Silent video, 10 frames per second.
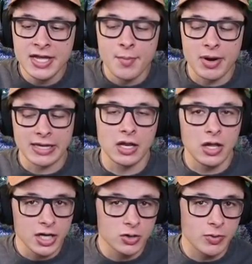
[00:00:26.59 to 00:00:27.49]
but I got a
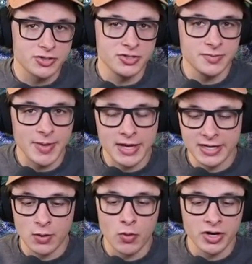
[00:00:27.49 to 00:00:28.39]
lot of questions about it
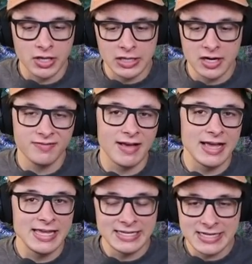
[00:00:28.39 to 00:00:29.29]
and I wanted to clarify
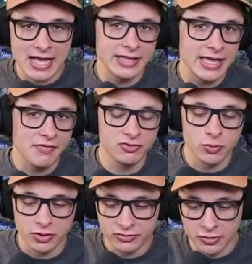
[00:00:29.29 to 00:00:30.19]
exactly how this works.